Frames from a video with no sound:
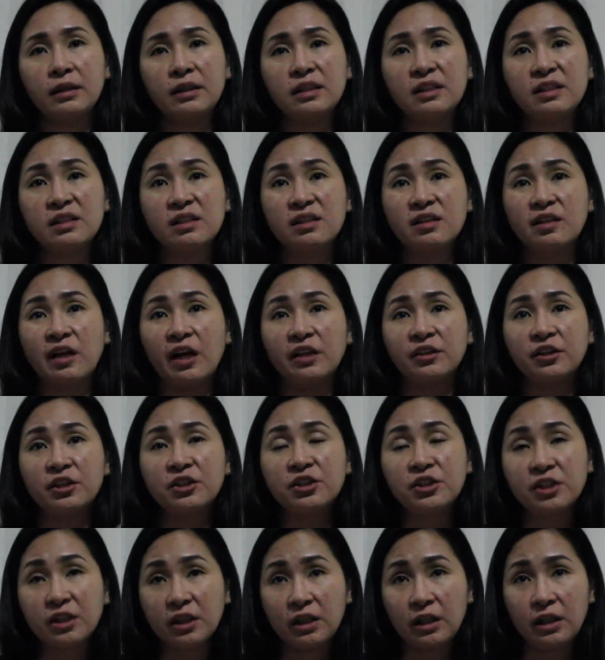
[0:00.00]

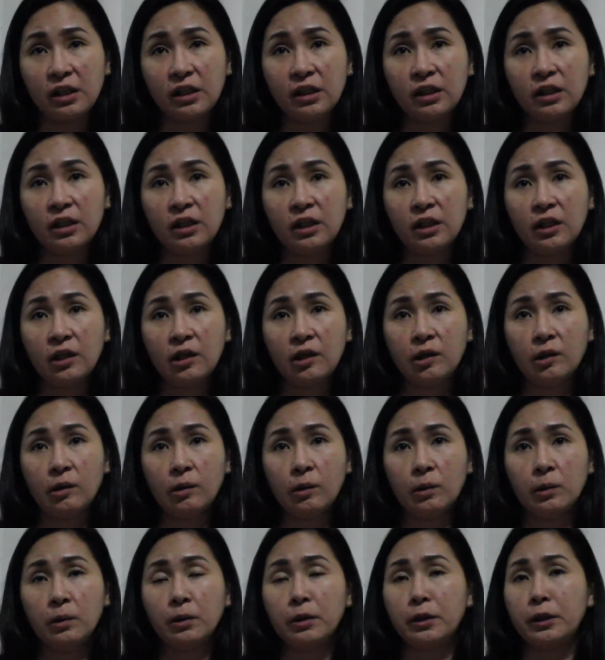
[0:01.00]
strategy
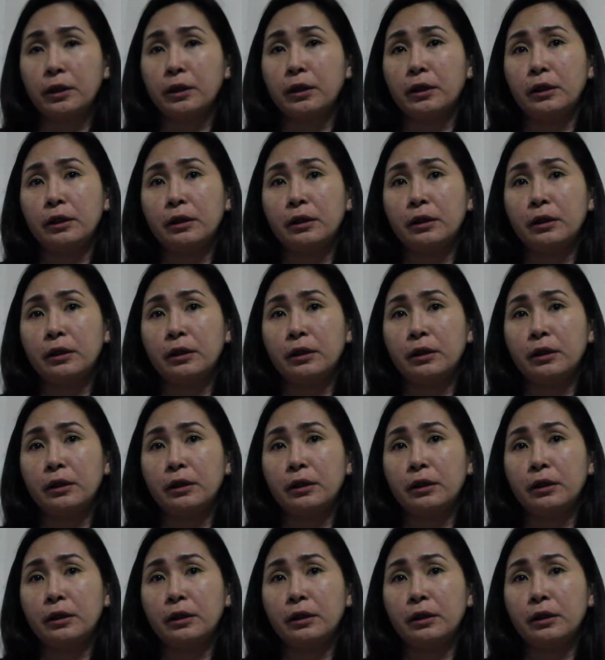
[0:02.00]
or